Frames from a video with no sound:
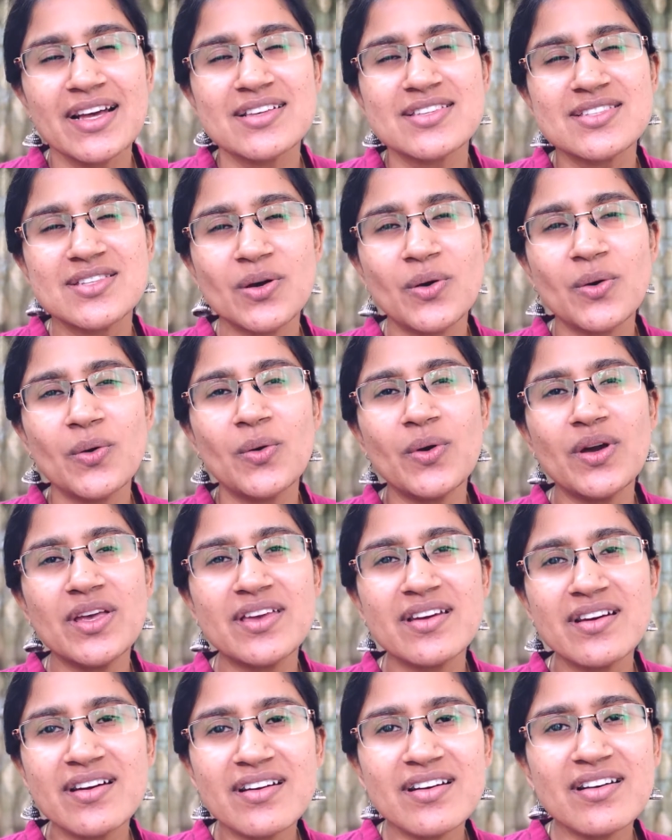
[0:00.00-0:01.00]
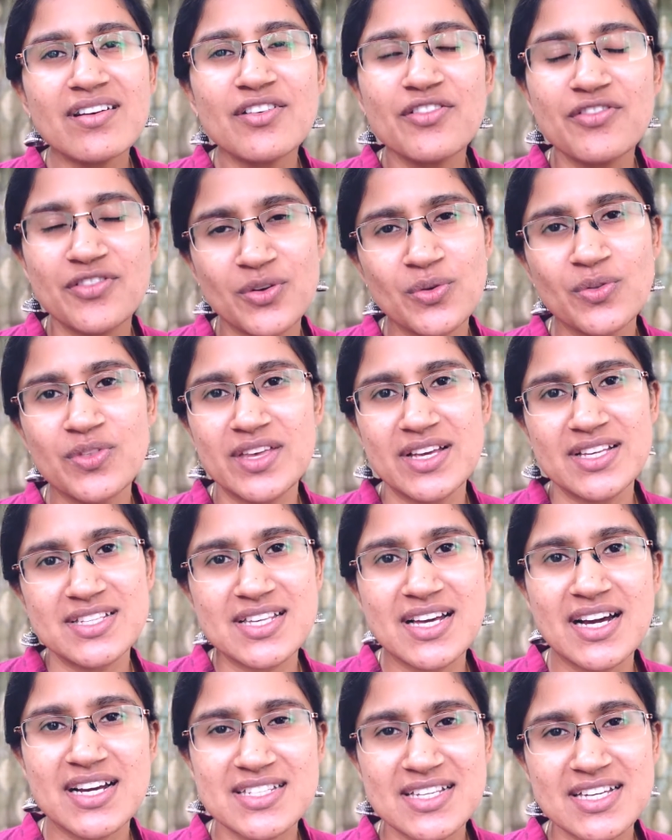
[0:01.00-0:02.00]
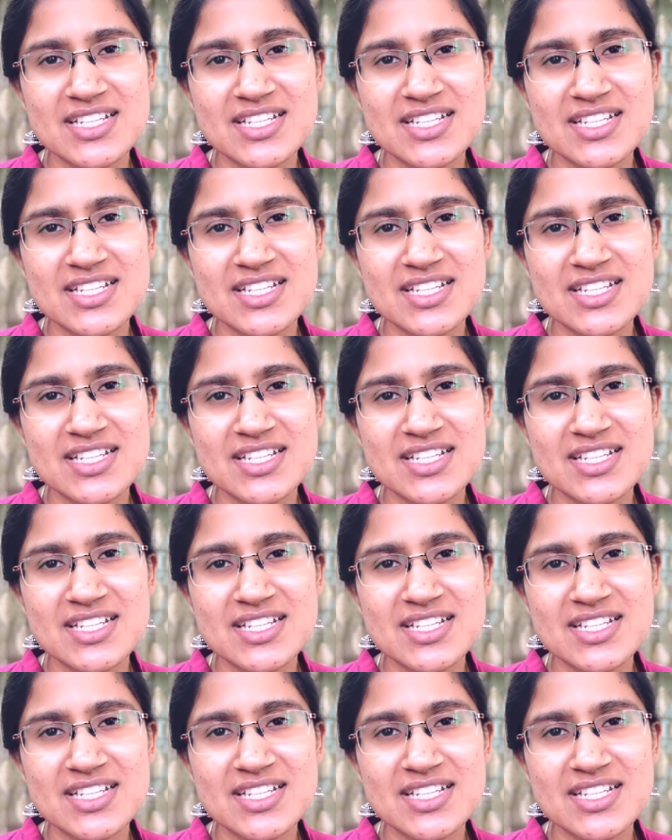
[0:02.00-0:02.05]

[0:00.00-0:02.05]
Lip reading: So here are a few things, guys.